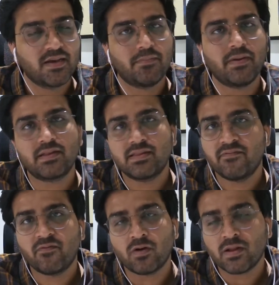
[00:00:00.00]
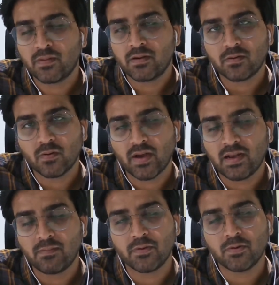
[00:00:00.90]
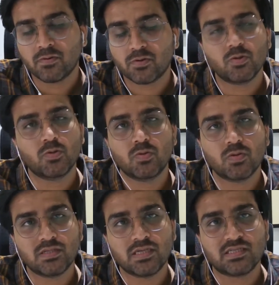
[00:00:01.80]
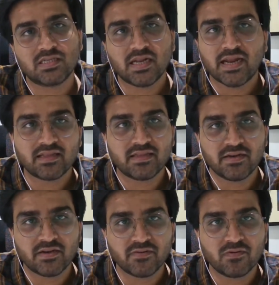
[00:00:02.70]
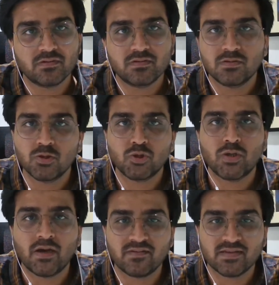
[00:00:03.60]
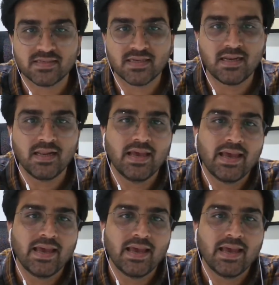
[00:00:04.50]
but they won't able to help you to just crack the interviews. You should have the skill.